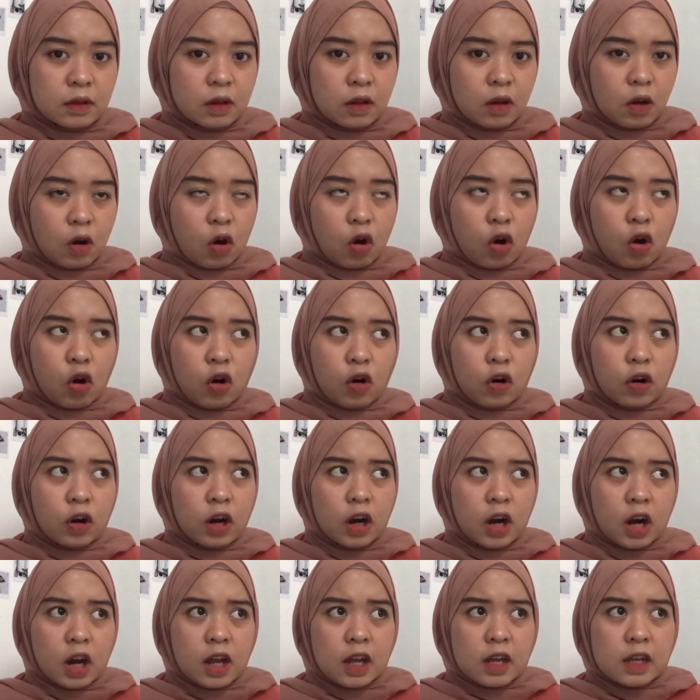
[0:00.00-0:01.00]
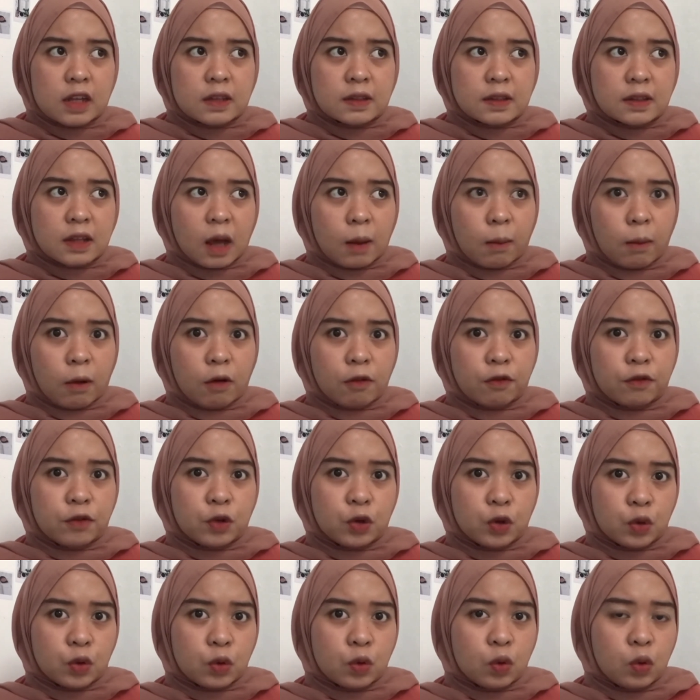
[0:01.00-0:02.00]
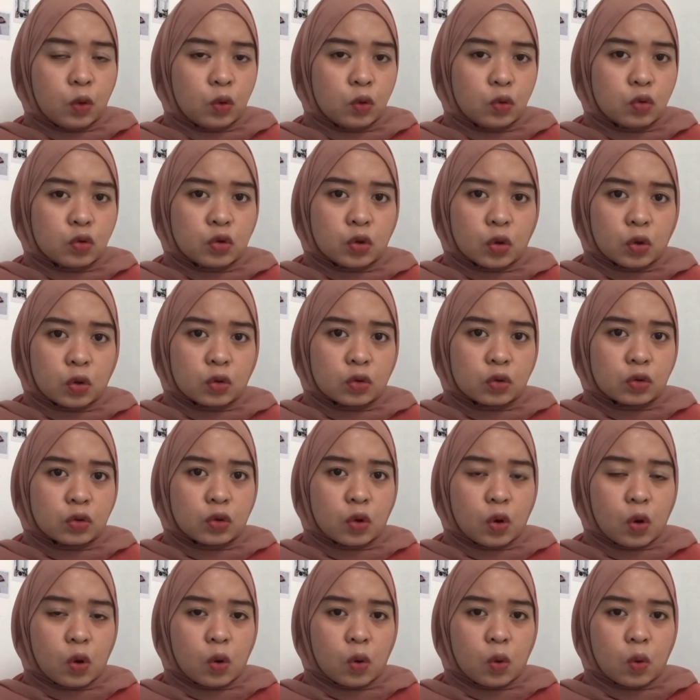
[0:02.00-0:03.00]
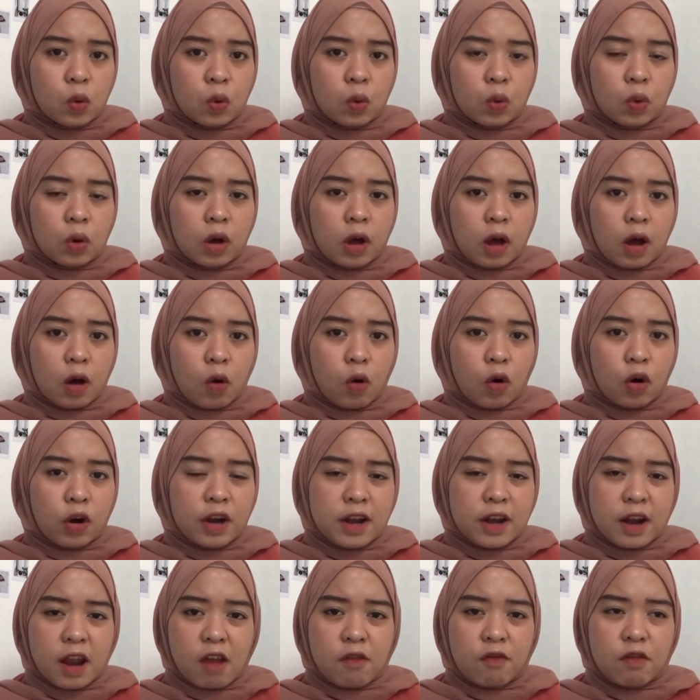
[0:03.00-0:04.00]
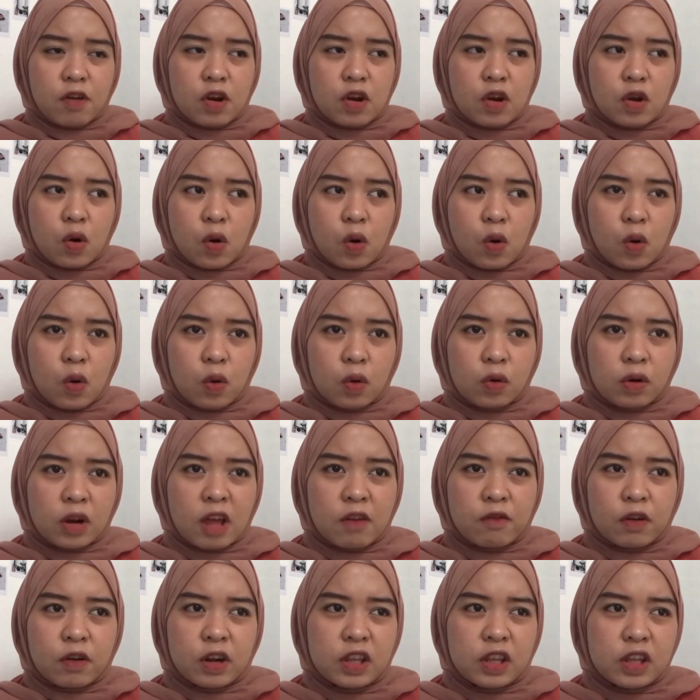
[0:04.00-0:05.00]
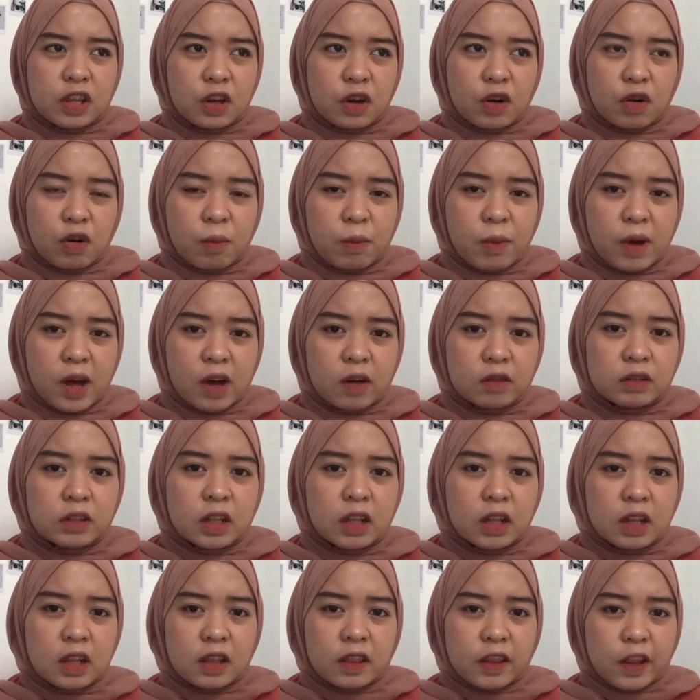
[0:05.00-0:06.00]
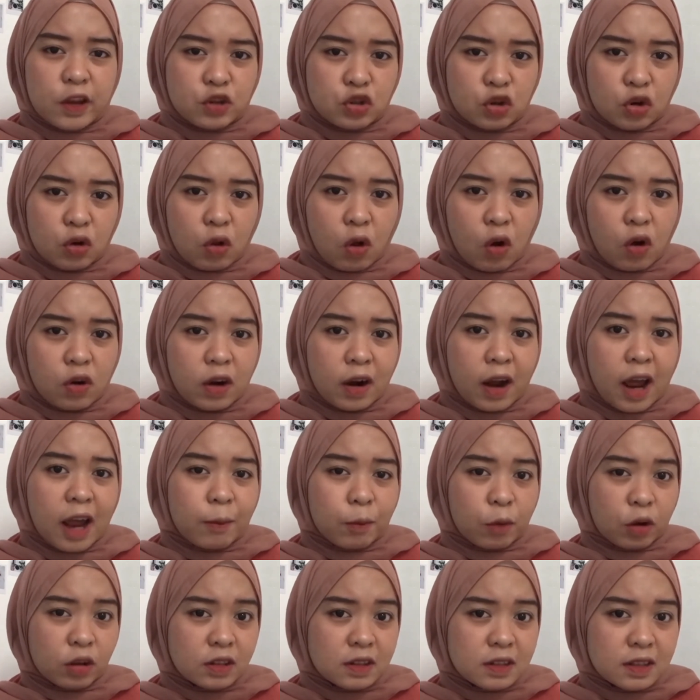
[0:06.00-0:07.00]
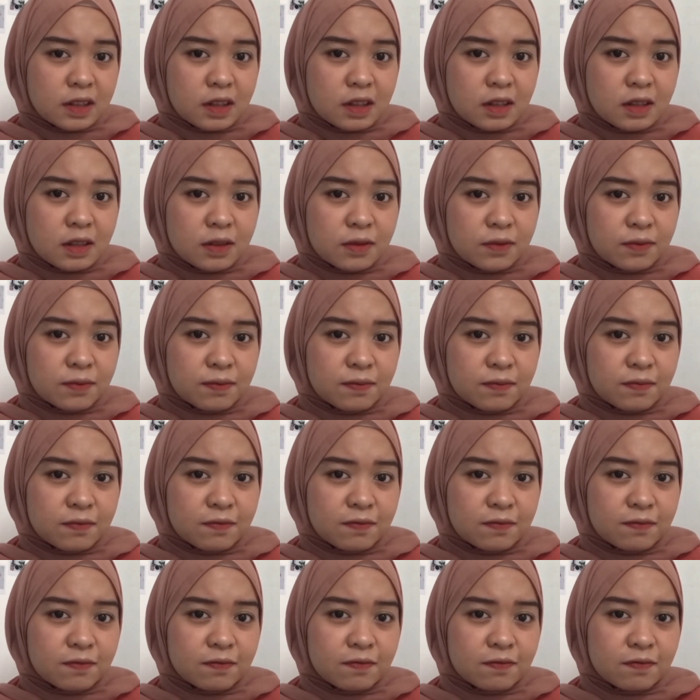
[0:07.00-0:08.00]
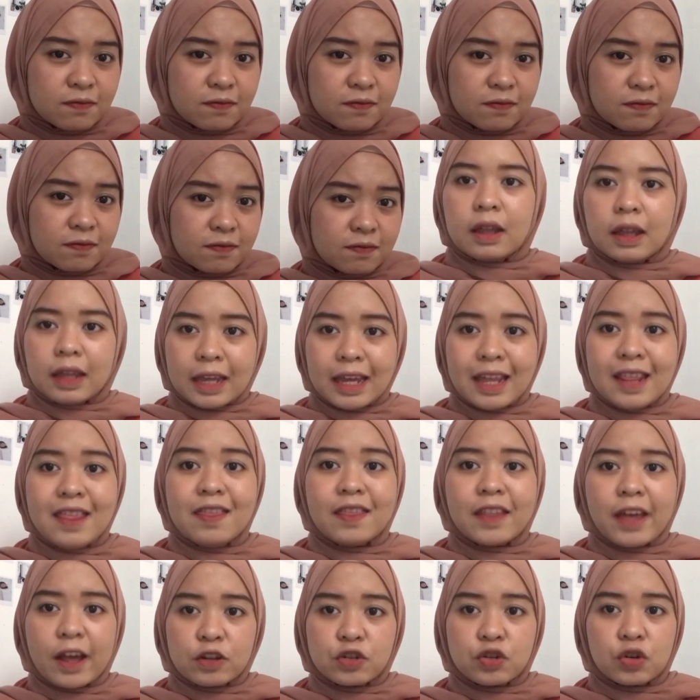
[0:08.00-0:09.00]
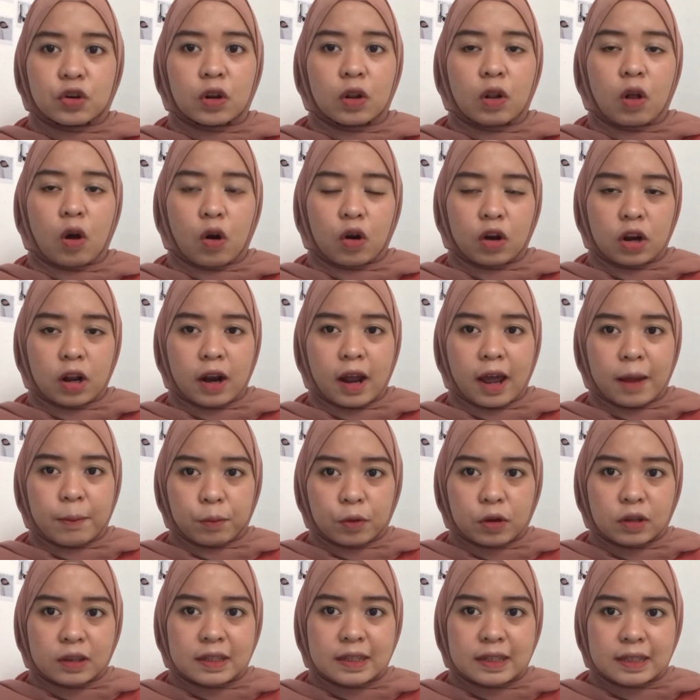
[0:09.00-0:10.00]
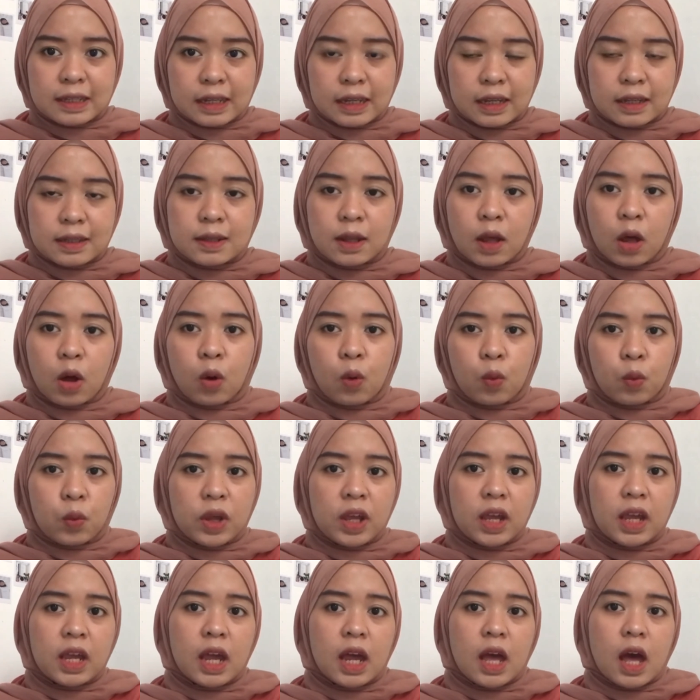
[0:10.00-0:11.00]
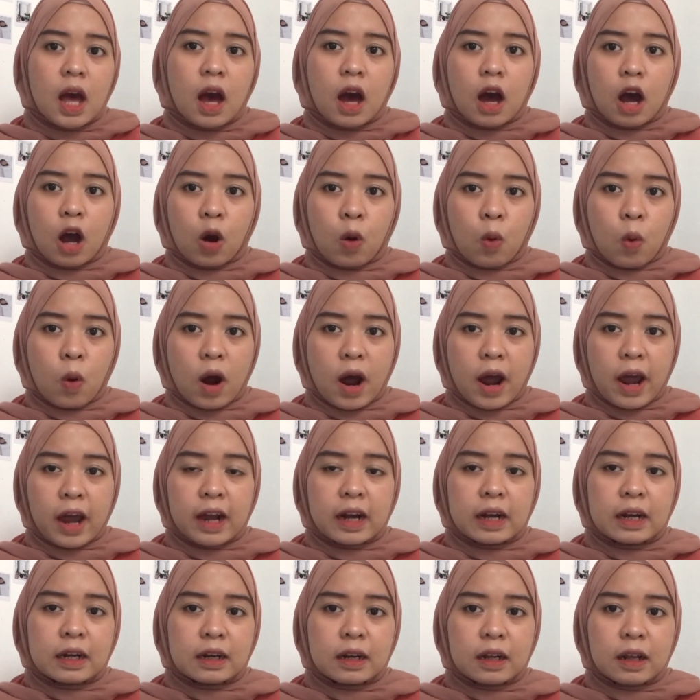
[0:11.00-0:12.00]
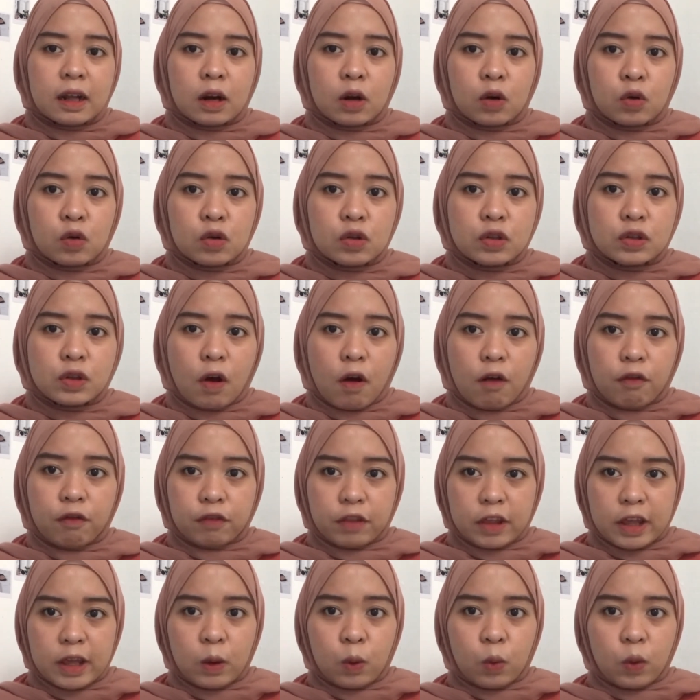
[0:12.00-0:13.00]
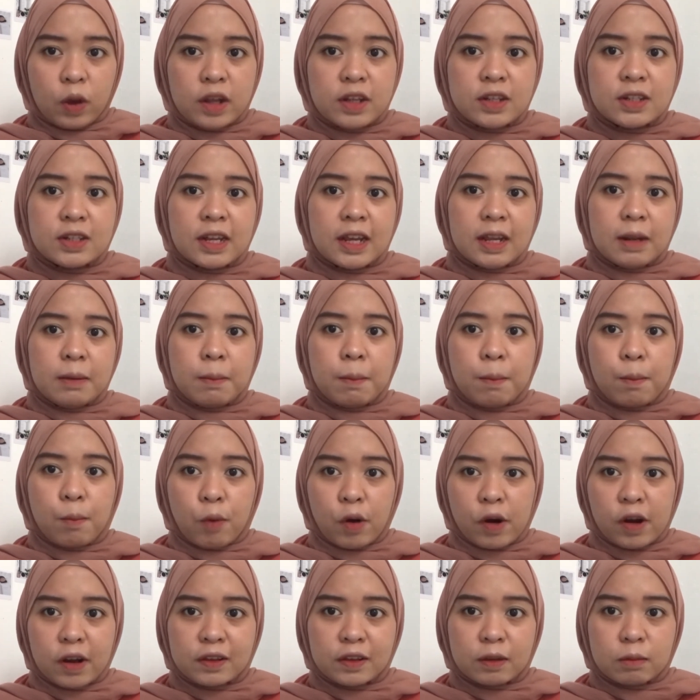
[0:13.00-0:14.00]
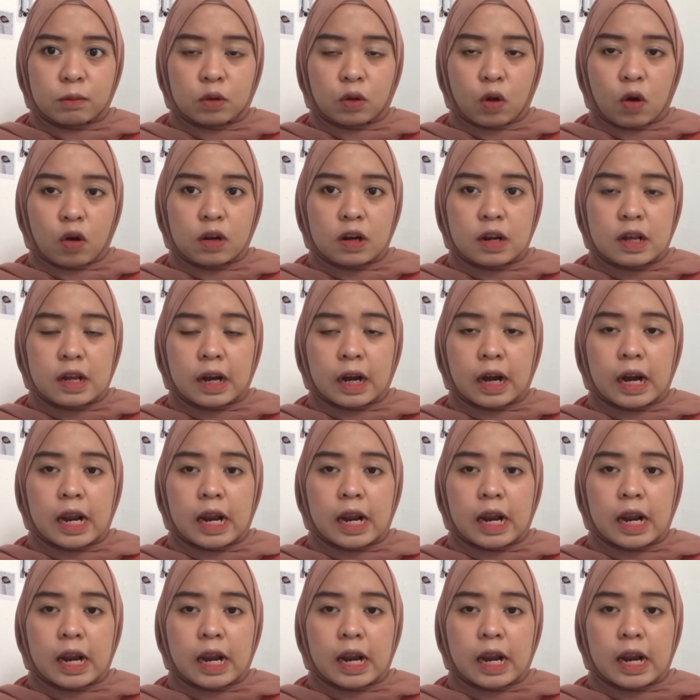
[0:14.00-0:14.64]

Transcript: Or some of you don't know or never hear about natural order hypothesis? In natural order hypothesis, we acquire the rules of language in predictable order.